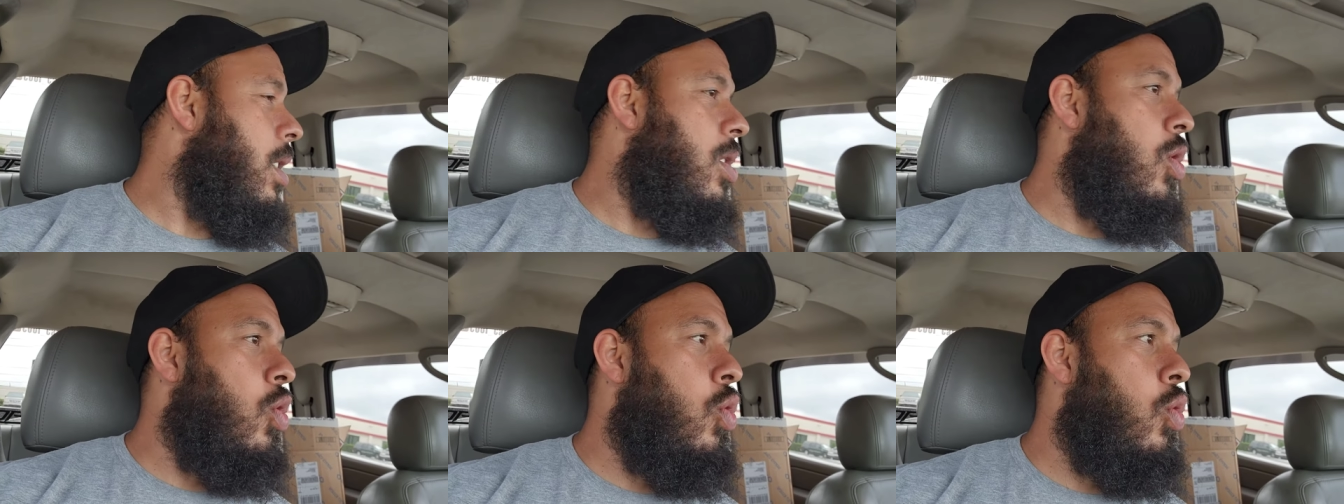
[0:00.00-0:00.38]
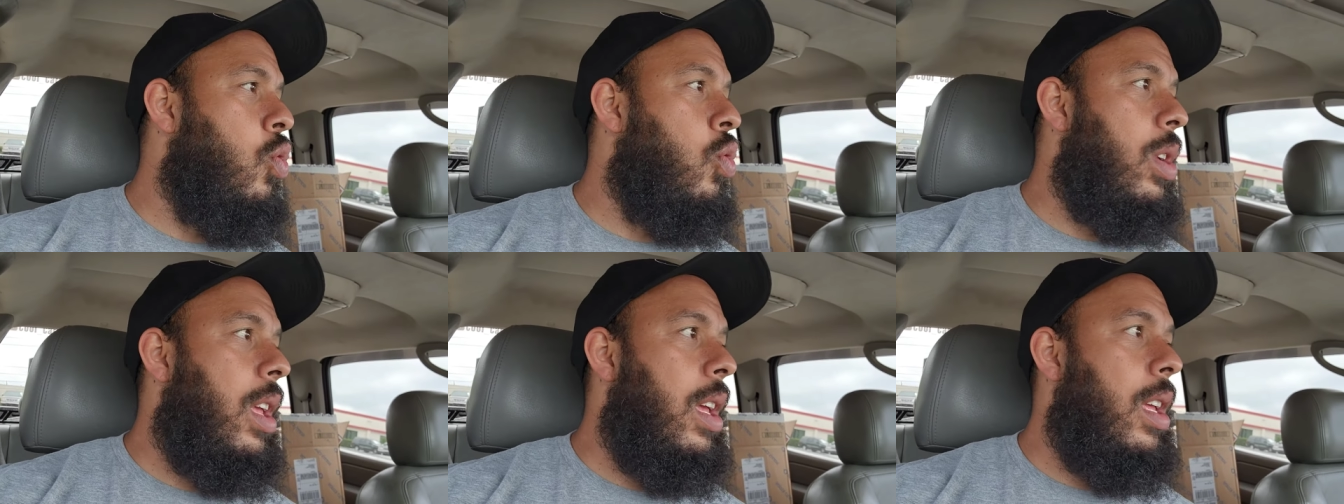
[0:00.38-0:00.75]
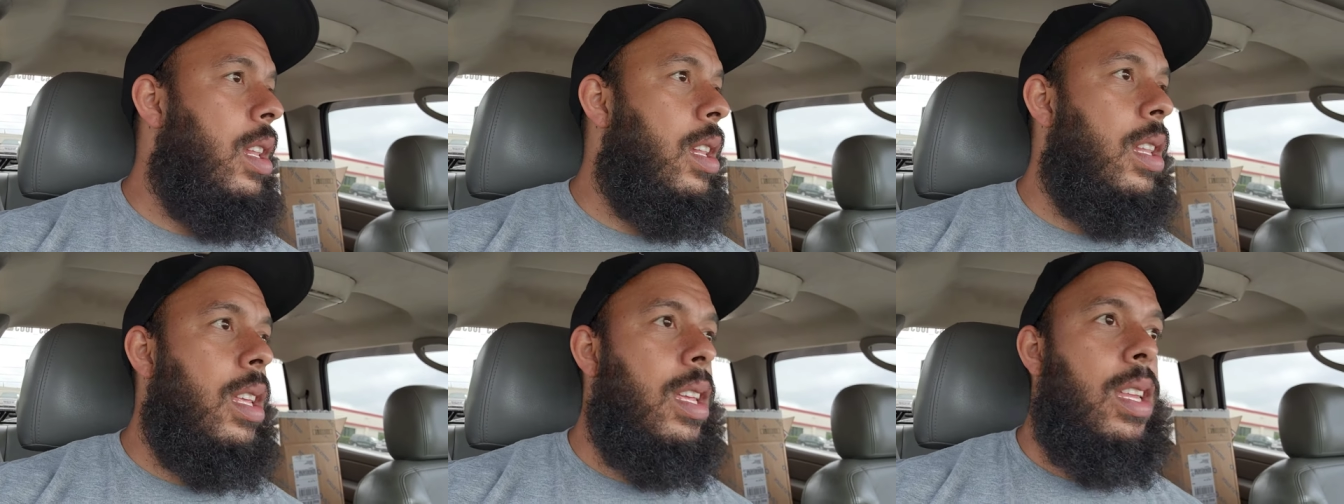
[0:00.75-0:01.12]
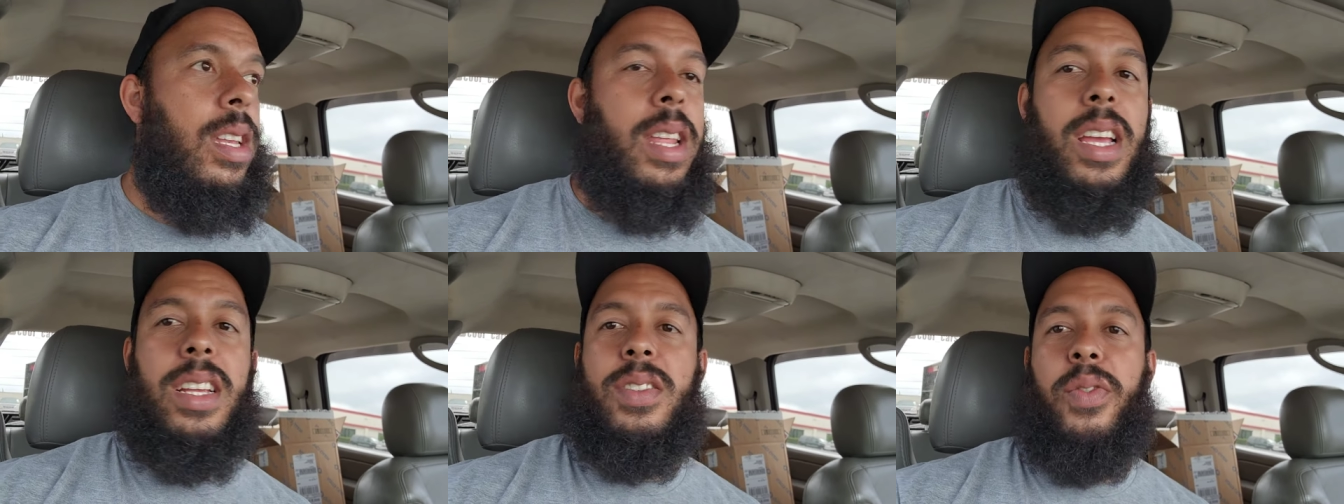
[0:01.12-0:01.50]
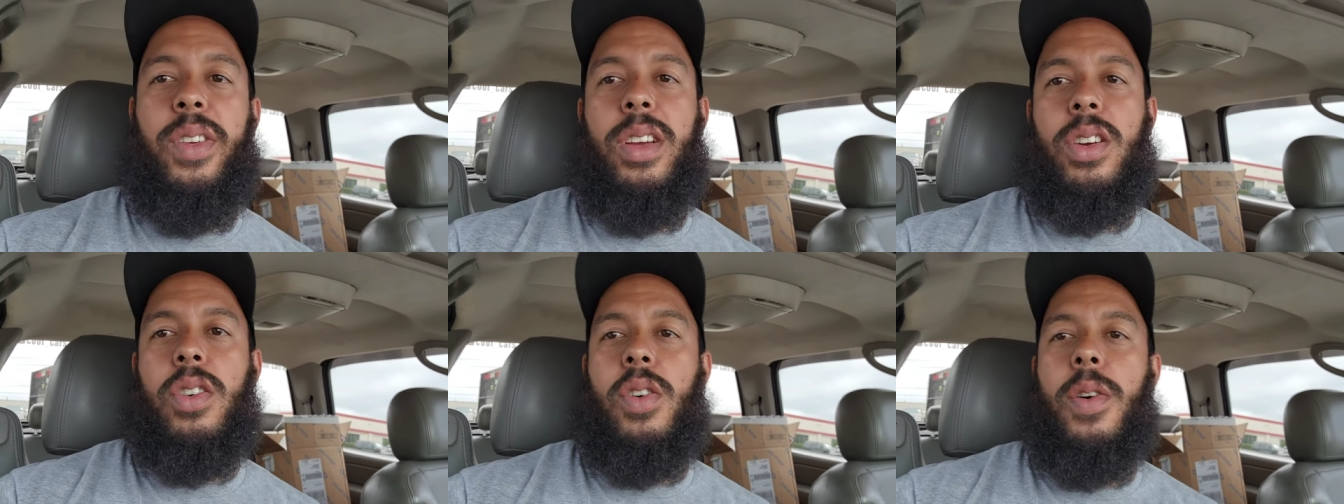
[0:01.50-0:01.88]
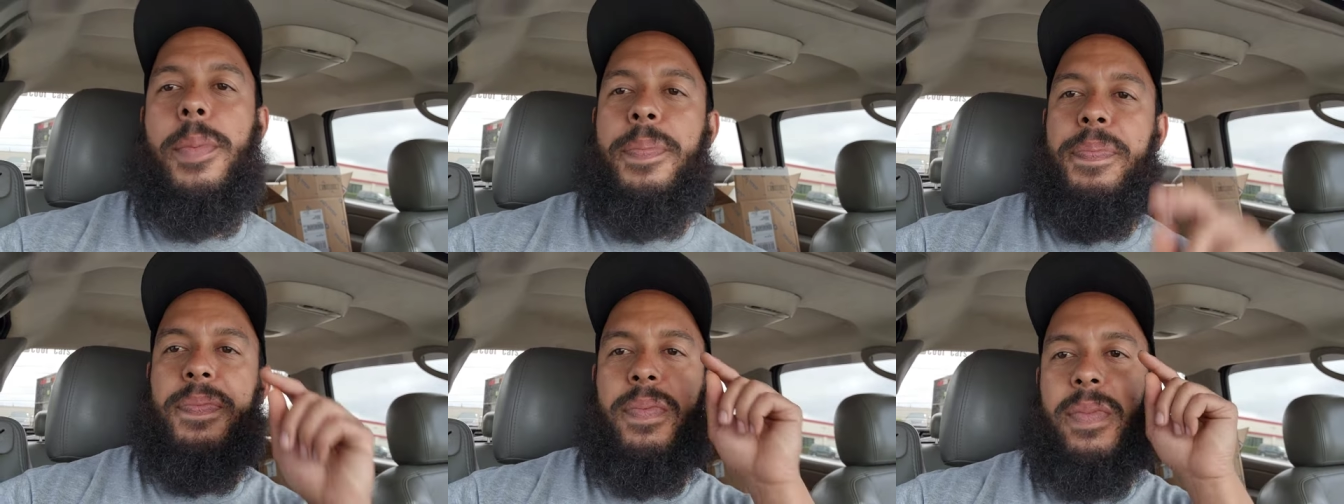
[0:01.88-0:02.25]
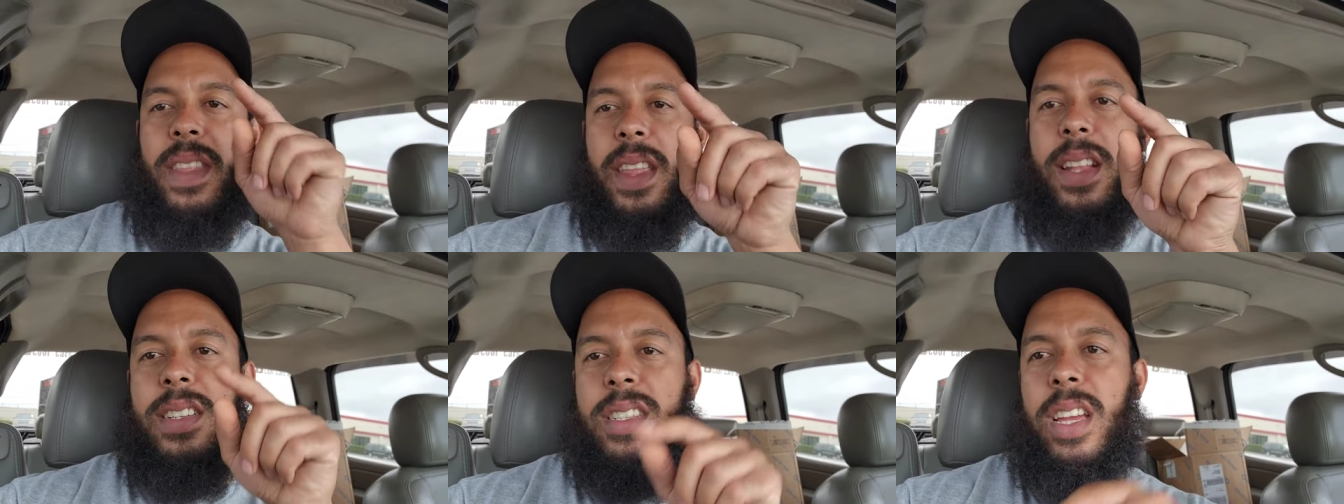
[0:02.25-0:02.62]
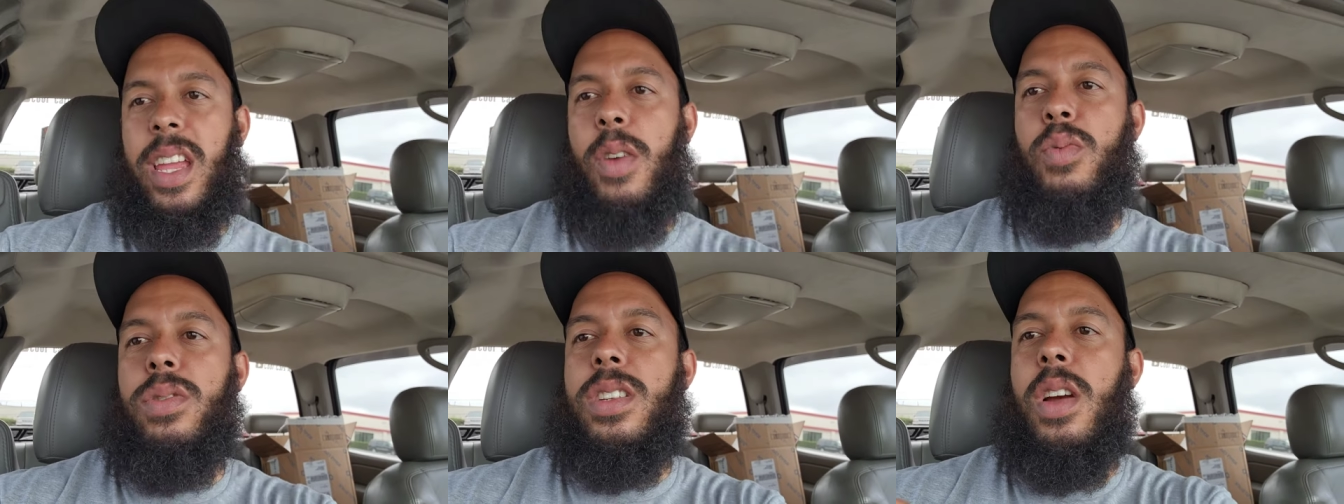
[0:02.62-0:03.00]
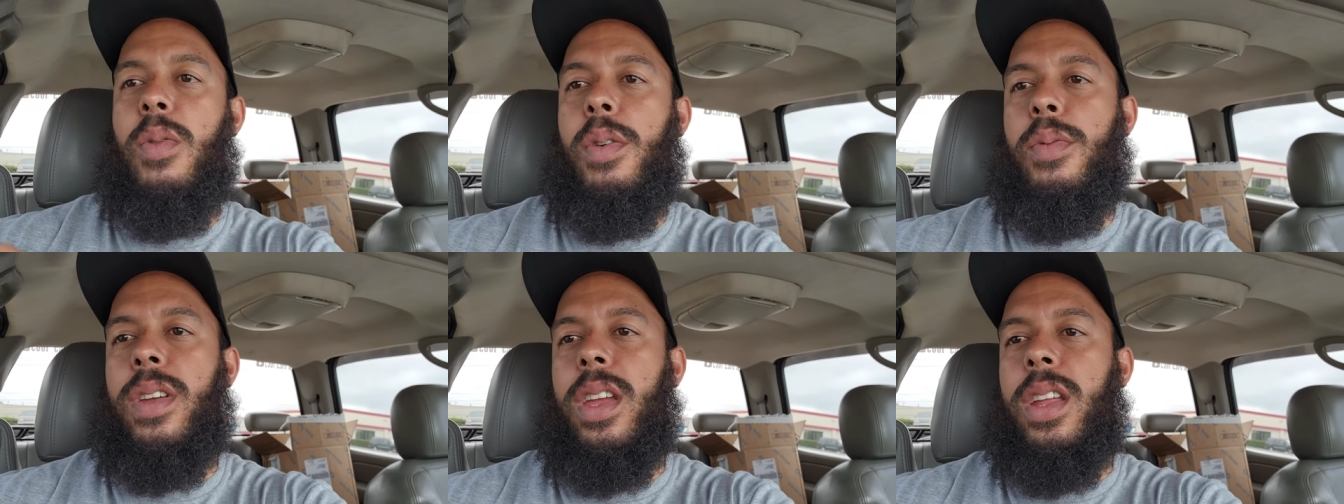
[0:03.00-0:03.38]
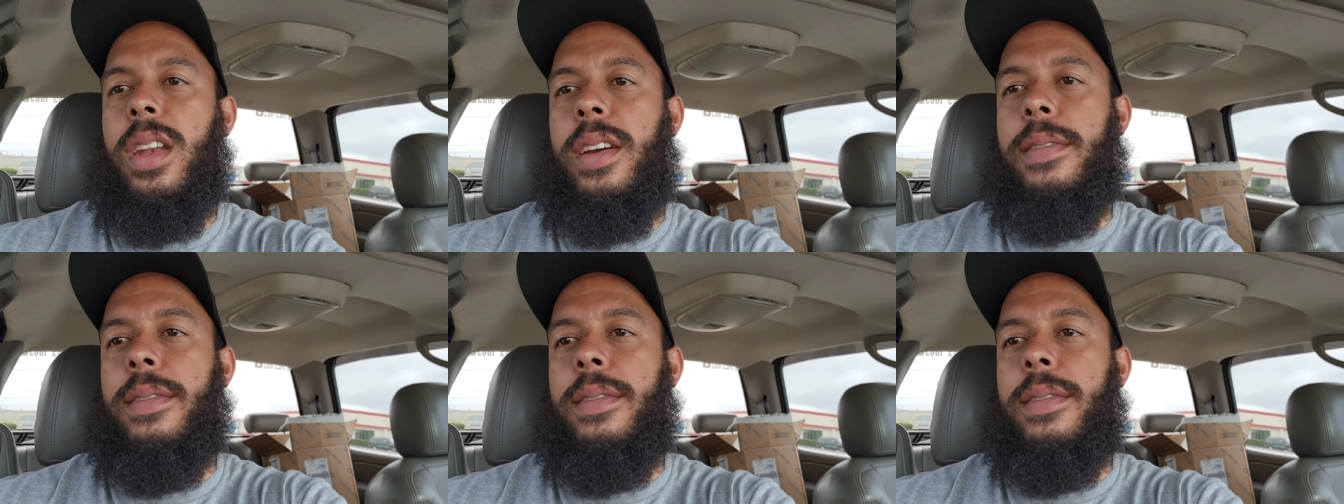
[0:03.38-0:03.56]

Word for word: to get the next vehicle check in with y'all when we get